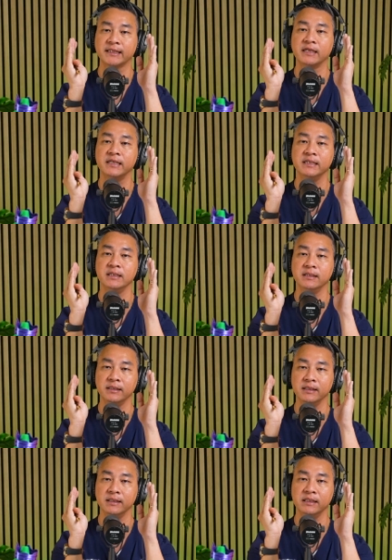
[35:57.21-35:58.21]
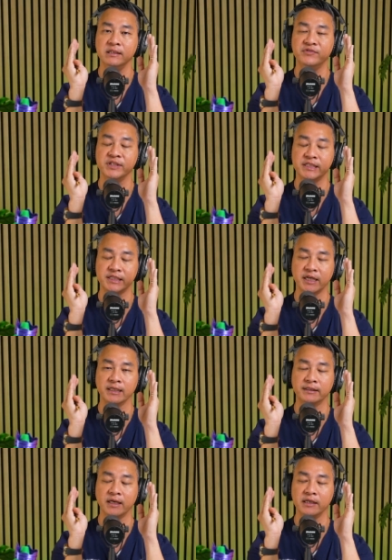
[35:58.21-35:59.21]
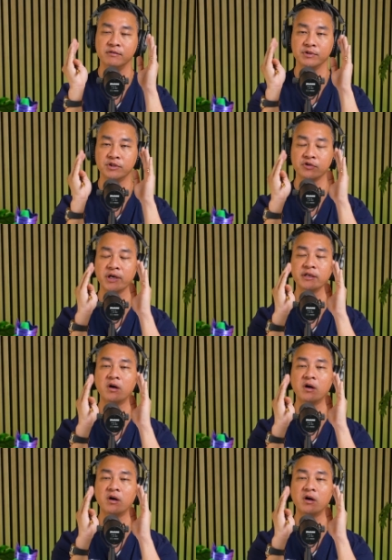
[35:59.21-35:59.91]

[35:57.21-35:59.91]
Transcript: that he even said that he would trade